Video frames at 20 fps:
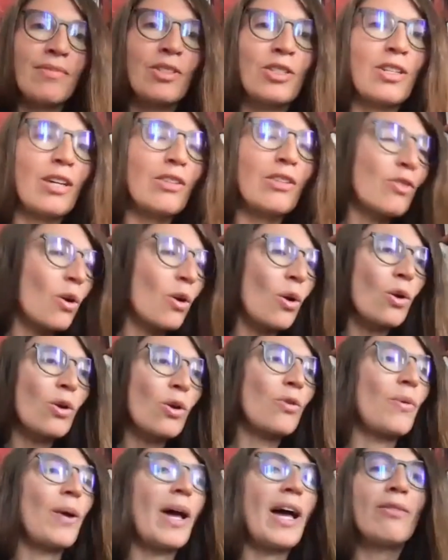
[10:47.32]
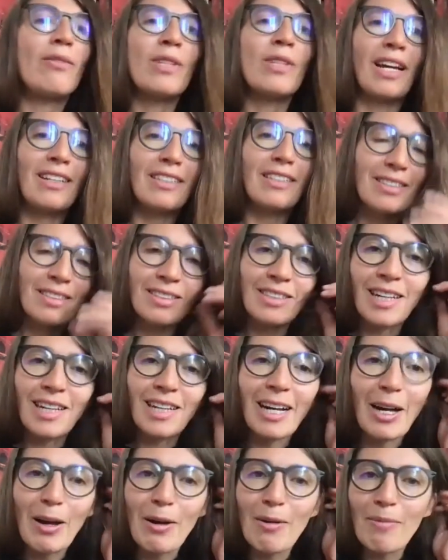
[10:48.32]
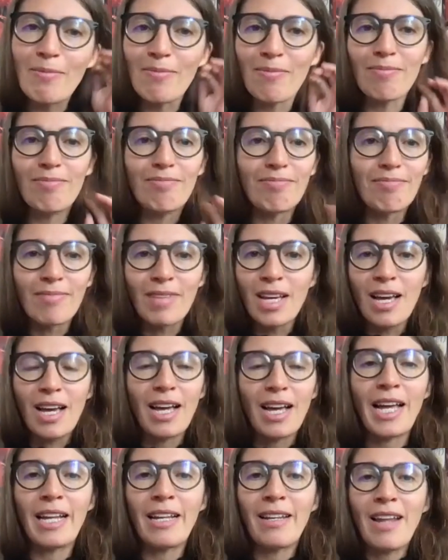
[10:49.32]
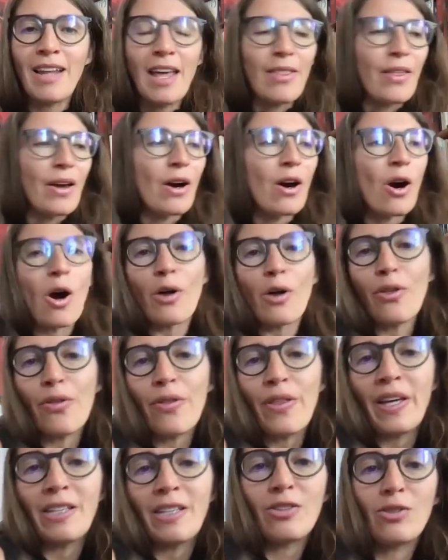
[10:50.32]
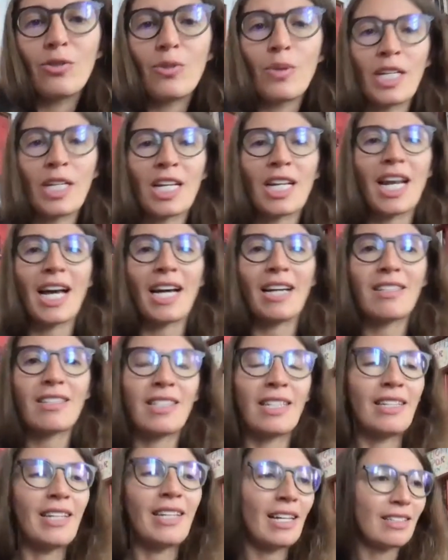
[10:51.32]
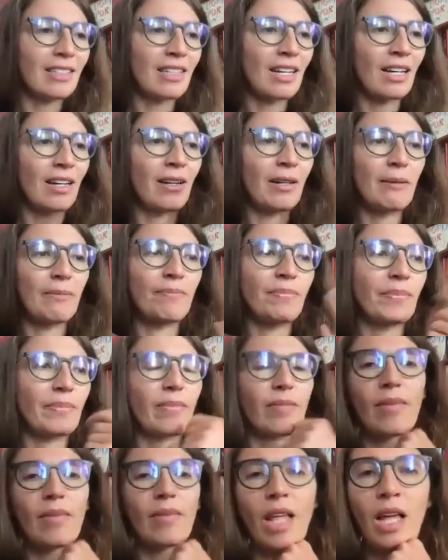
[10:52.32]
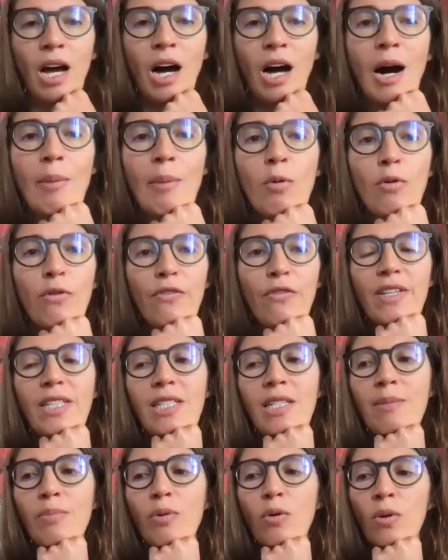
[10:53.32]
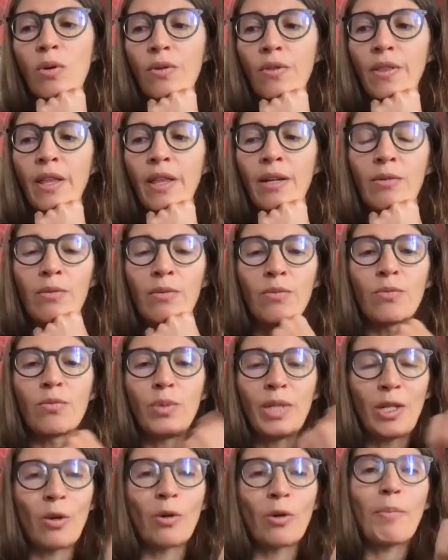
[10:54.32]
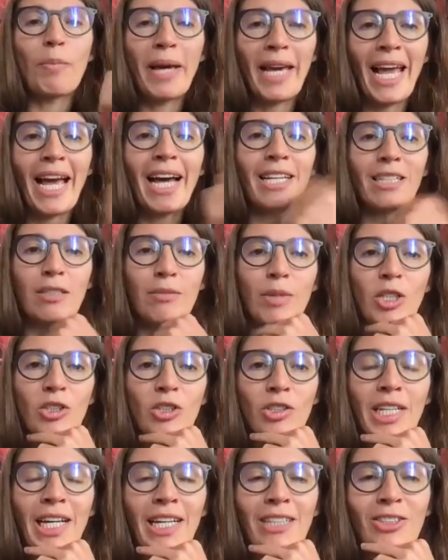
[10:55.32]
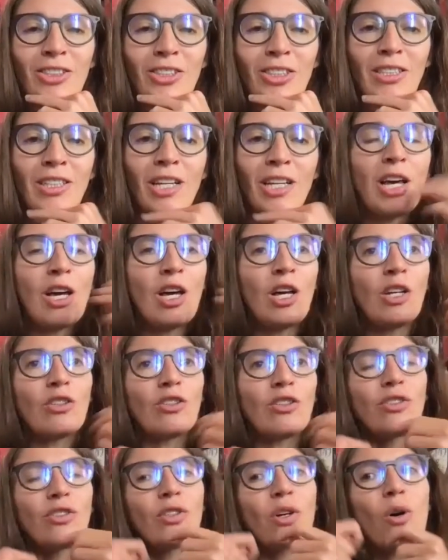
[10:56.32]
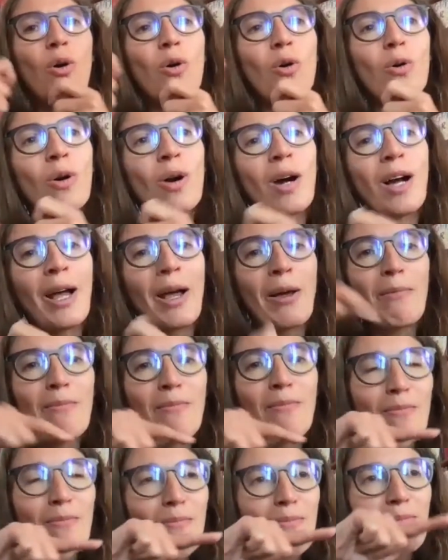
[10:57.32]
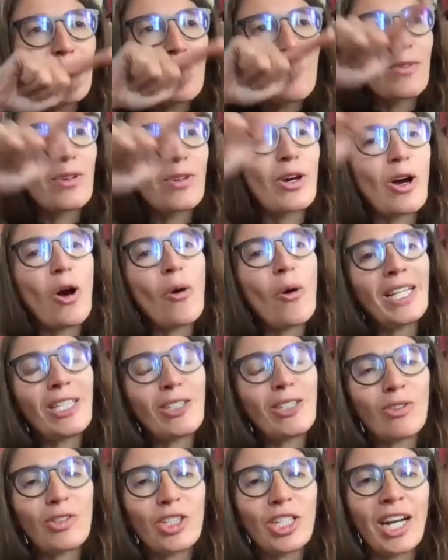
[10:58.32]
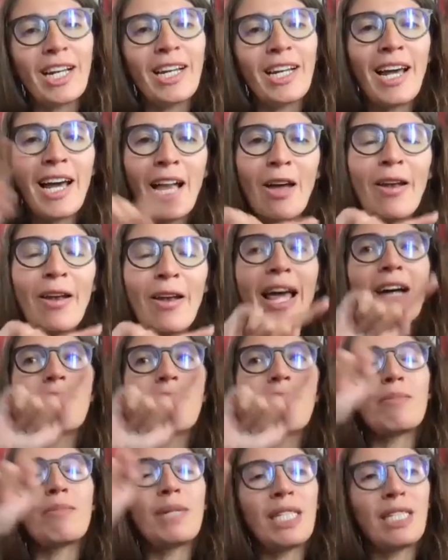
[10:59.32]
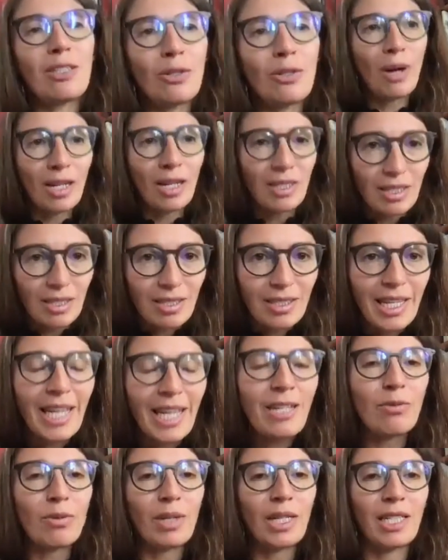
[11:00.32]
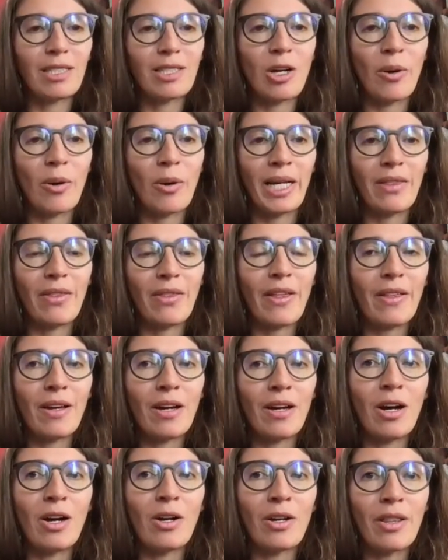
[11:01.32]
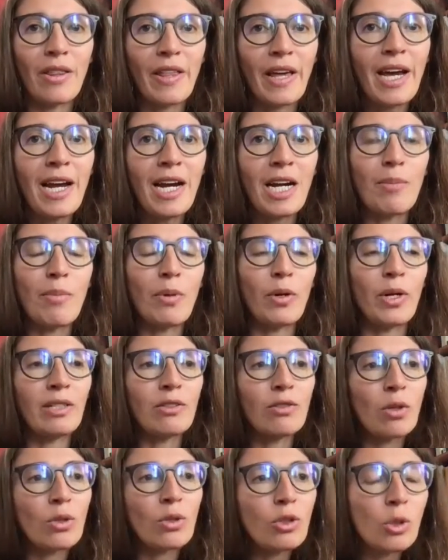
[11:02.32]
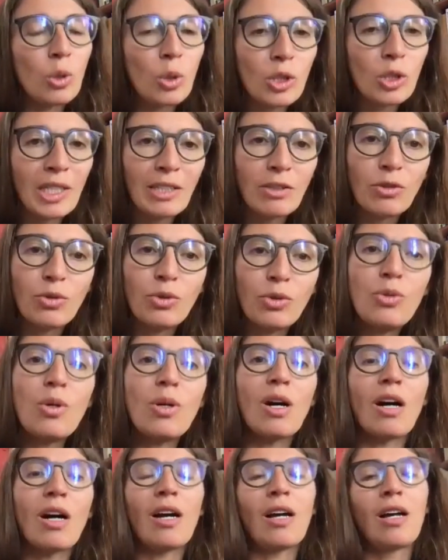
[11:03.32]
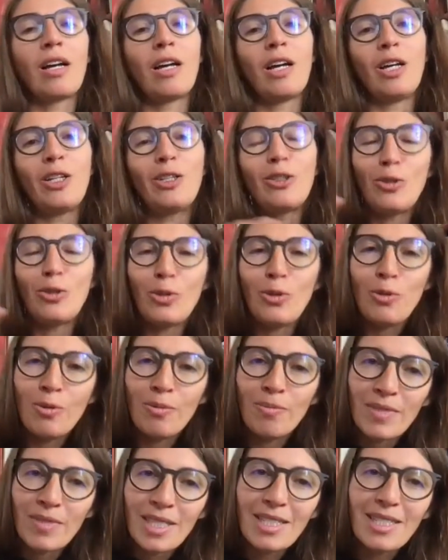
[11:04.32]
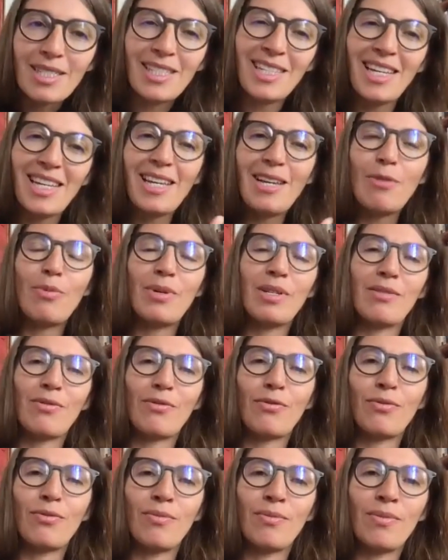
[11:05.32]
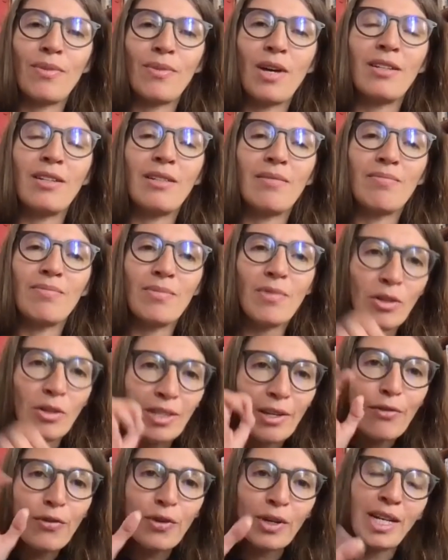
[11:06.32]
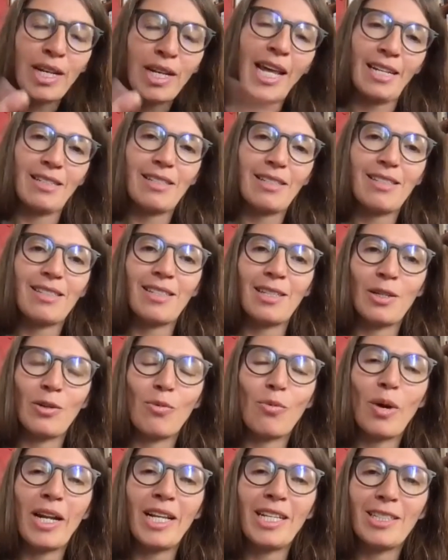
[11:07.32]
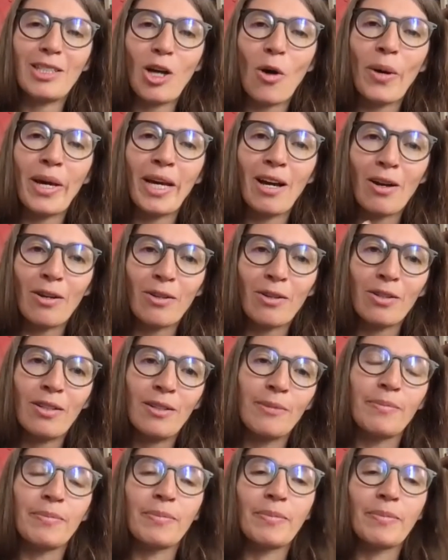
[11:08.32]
just all around us. And there are other things to analyze and that are more visible, then we don't pay as much attention. So going to China allows me understand what is going on there, but it's also a detour to see with a different lens what is going on